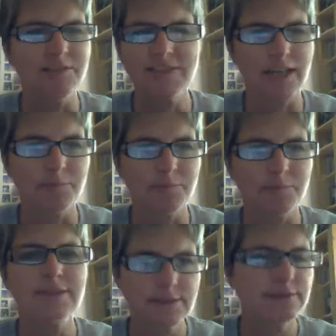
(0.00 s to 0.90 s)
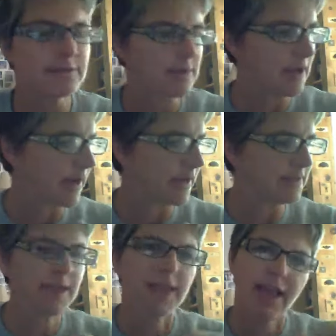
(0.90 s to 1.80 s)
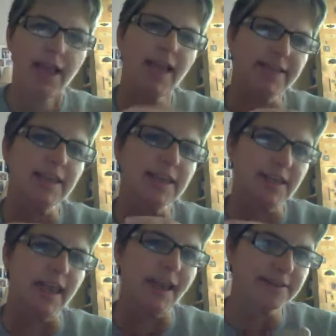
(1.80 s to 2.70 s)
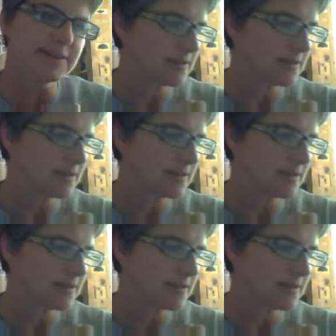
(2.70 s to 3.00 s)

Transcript: sentiments, all right, and kind of connects.